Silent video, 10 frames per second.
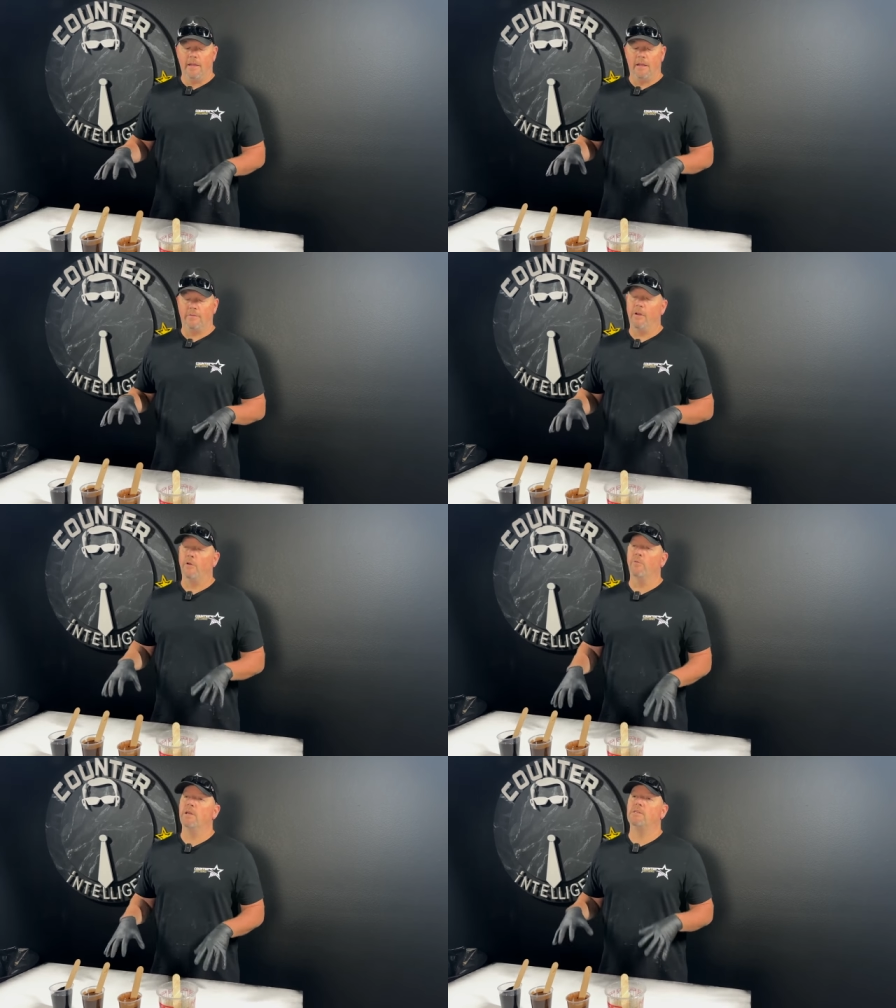It's very
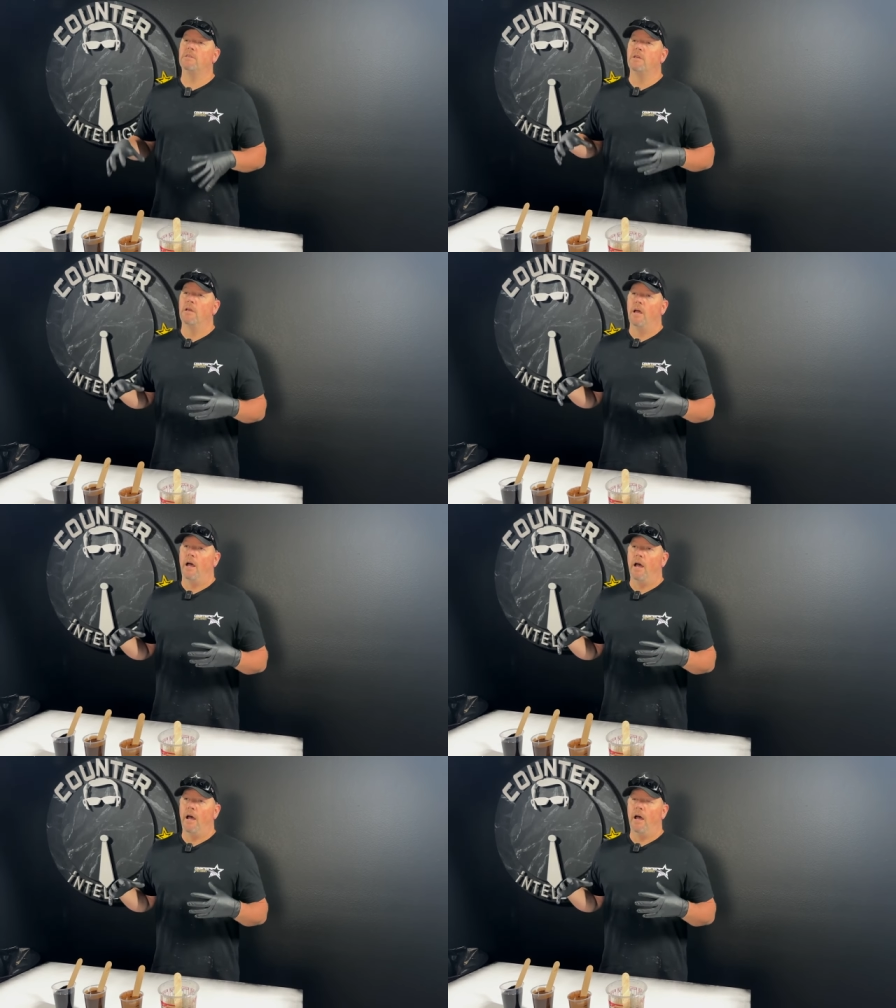rich.
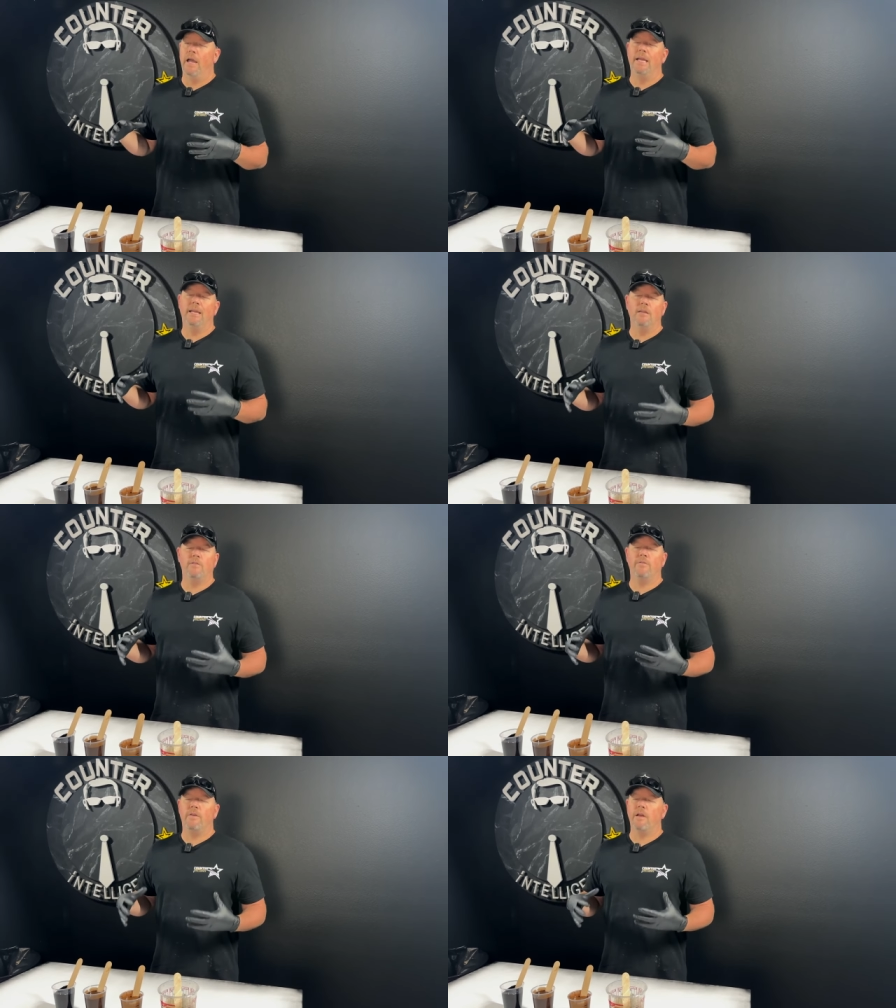Uh, it is
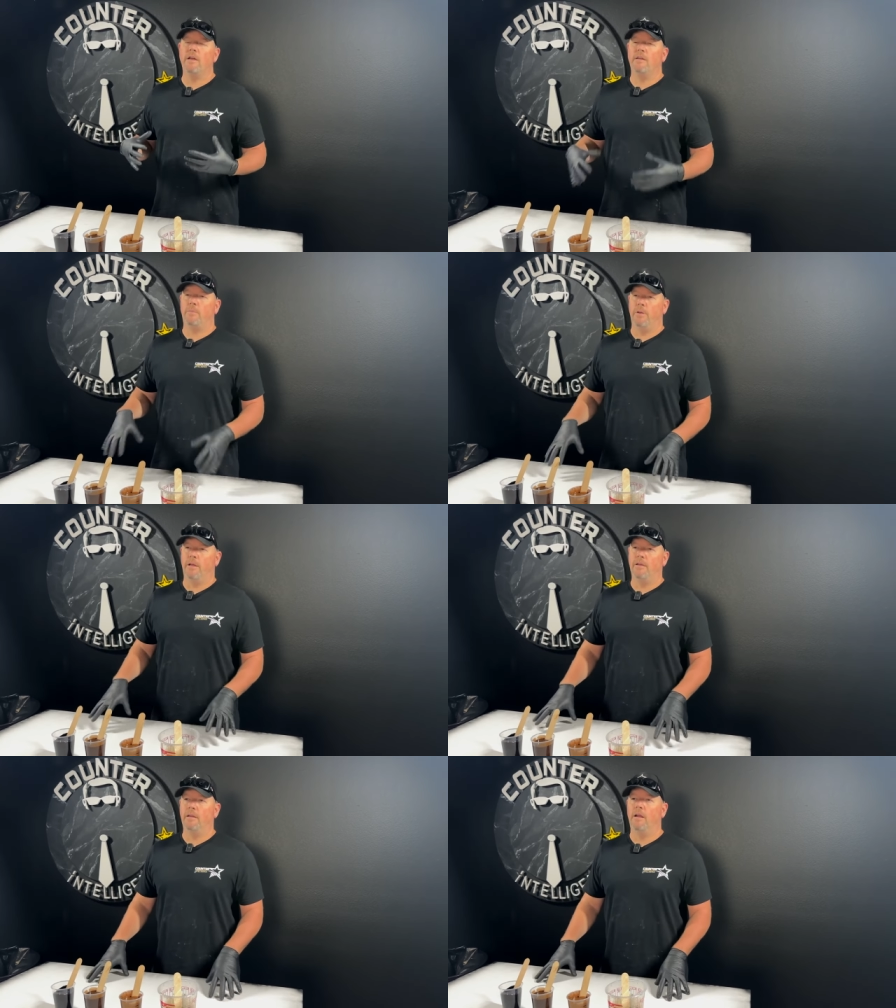very
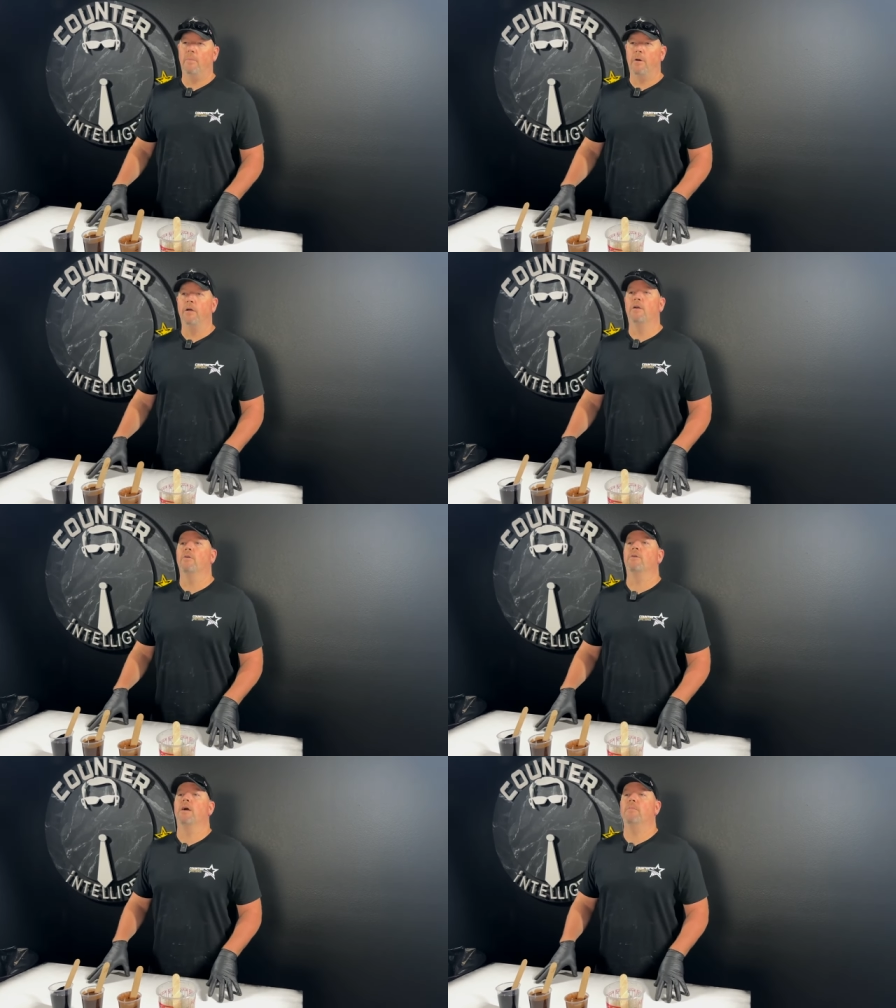dependent upon
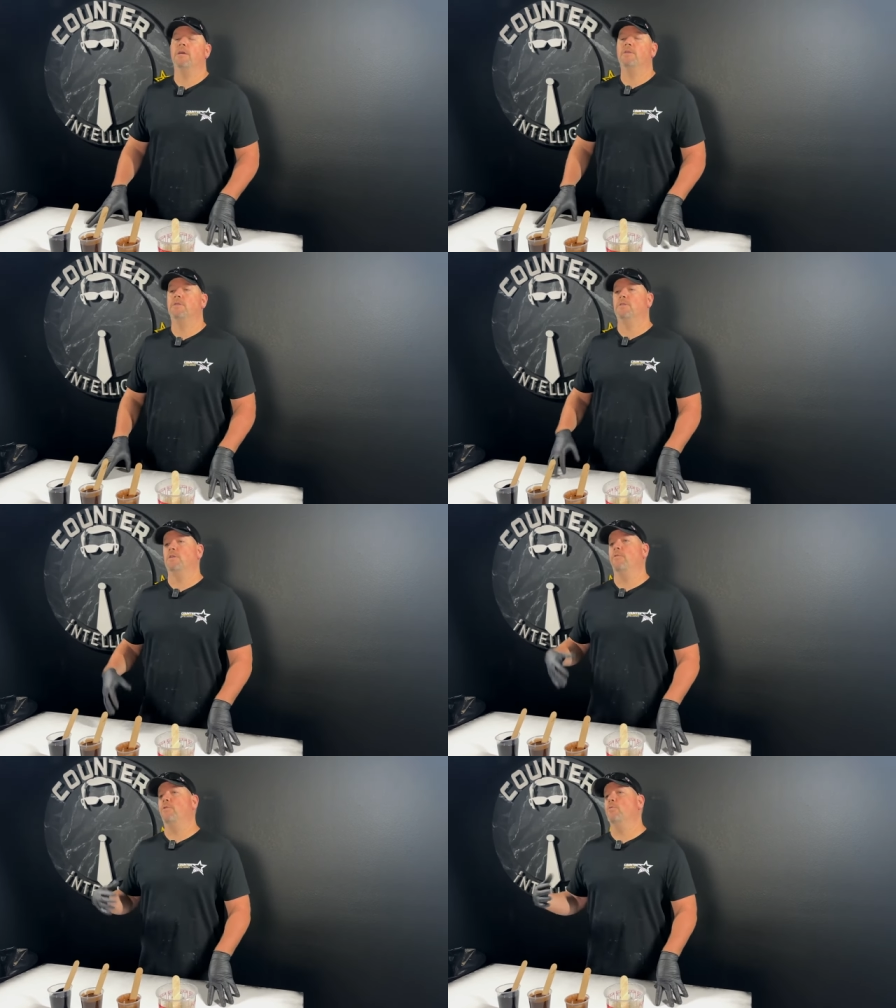color combinations,
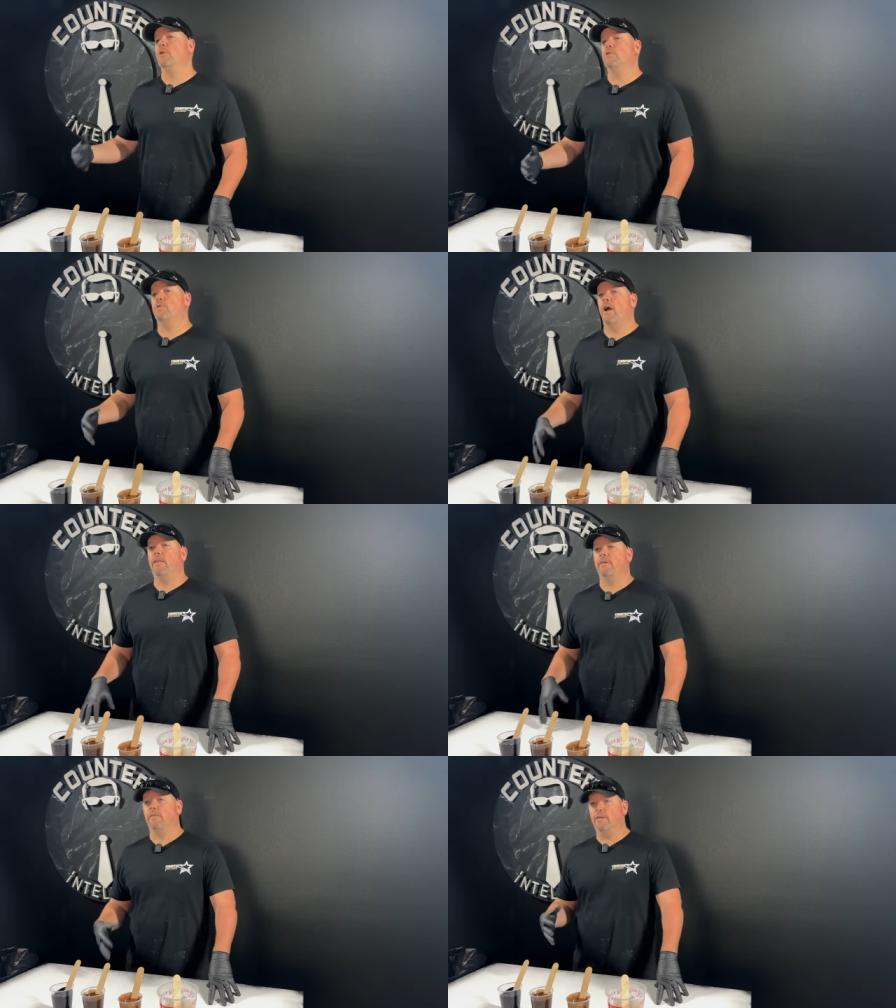so if you want to try
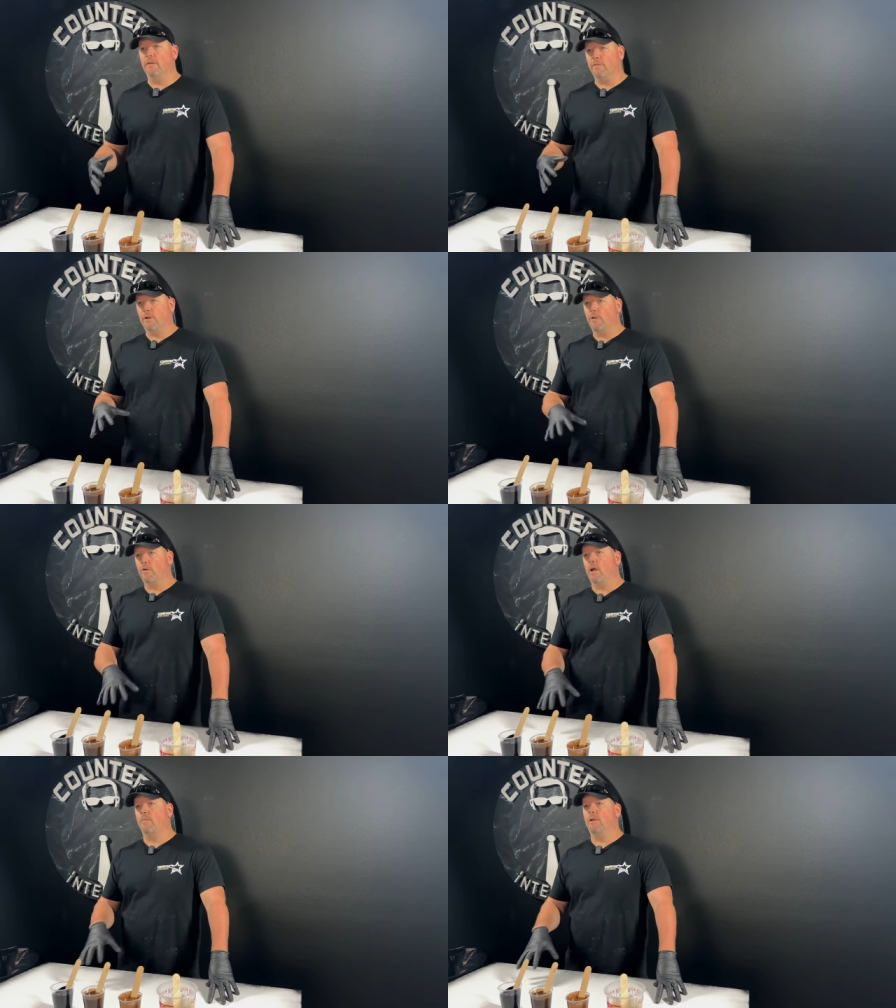this in different color
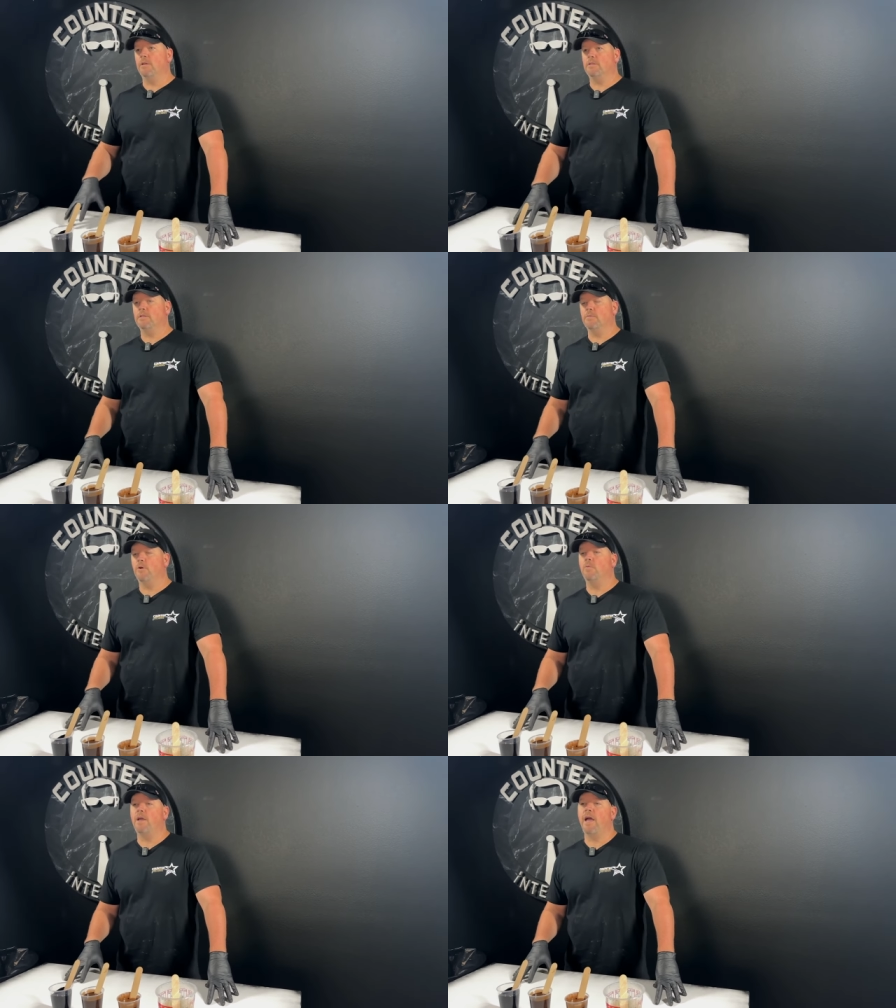combinations than
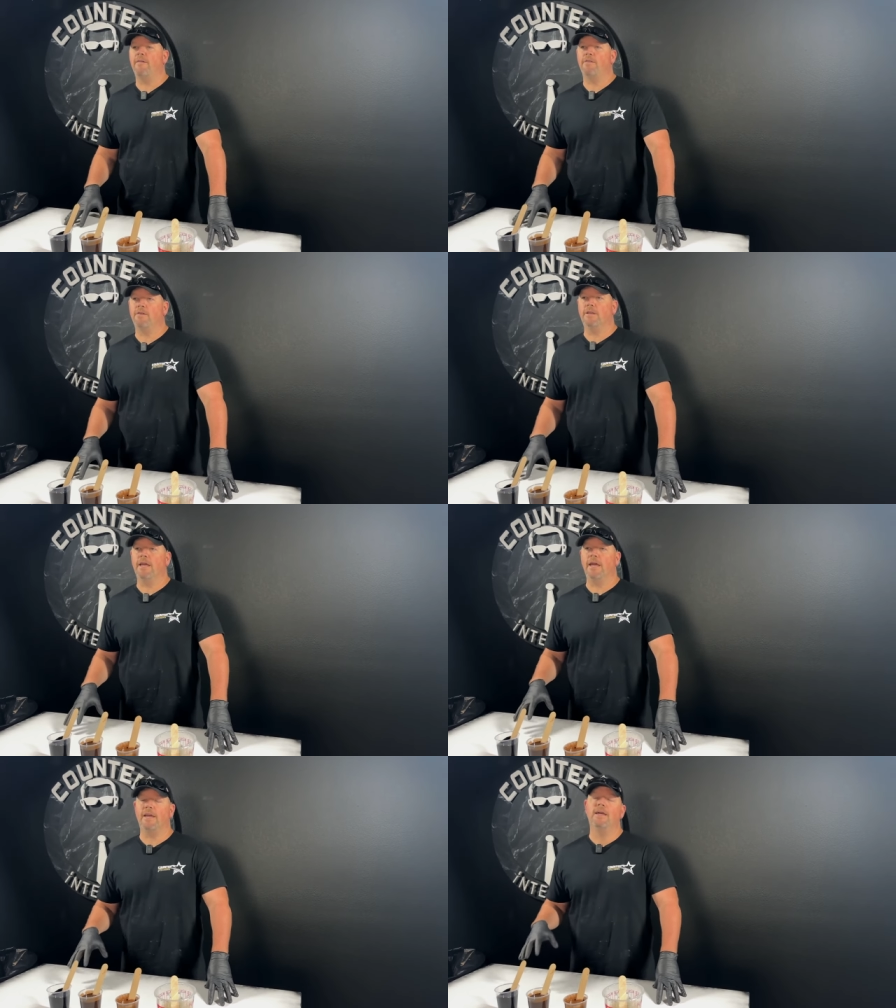what we have here
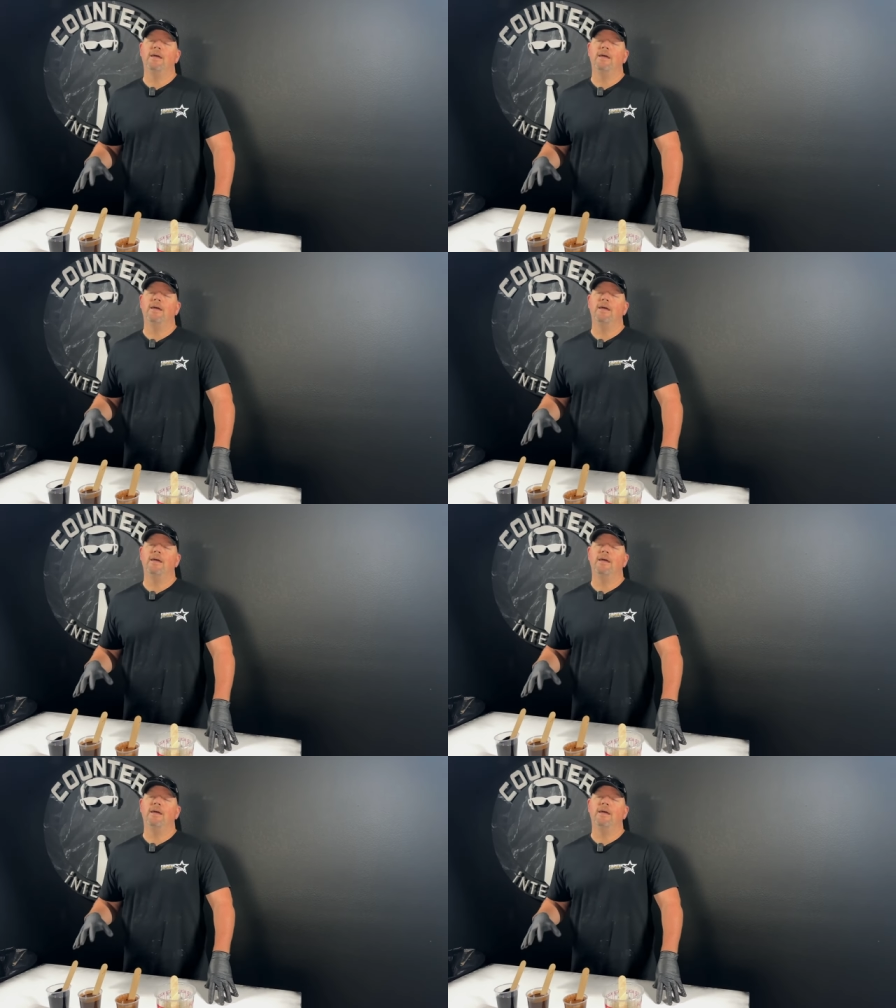today,